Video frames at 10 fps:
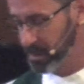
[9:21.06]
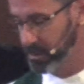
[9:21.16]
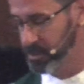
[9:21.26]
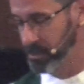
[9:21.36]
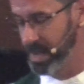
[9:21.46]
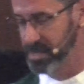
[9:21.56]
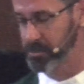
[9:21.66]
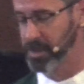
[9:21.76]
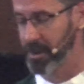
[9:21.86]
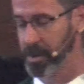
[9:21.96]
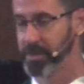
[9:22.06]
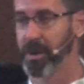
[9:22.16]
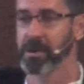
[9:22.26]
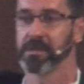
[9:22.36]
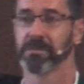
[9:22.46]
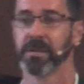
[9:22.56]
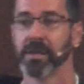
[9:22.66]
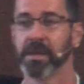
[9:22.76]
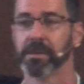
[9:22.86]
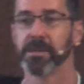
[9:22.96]
So as we are a part of
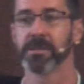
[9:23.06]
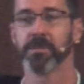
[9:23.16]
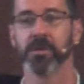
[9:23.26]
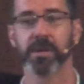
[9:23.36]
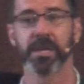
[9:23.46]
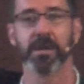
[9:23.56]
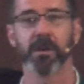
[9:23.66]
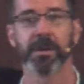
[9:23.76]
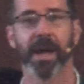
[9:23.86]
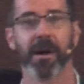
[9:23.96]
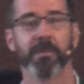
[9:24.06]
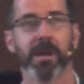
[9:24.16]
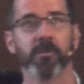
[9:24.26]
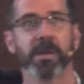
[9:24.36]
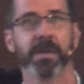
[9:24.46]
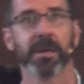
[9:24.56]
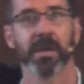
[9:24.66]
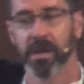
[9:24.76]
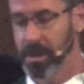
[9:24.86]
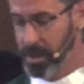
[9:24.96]
this community here and now, may we
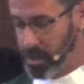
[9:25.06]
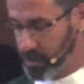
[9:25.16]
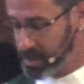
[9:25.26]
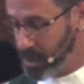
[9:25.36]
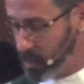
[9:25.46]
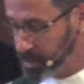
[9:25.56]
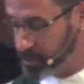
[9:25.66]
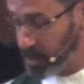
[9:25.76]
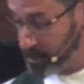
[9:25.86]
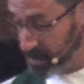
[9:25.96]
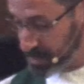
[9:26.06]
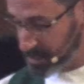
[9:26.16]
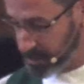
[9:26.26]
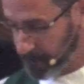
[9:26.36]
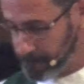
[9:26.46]
know the purpose,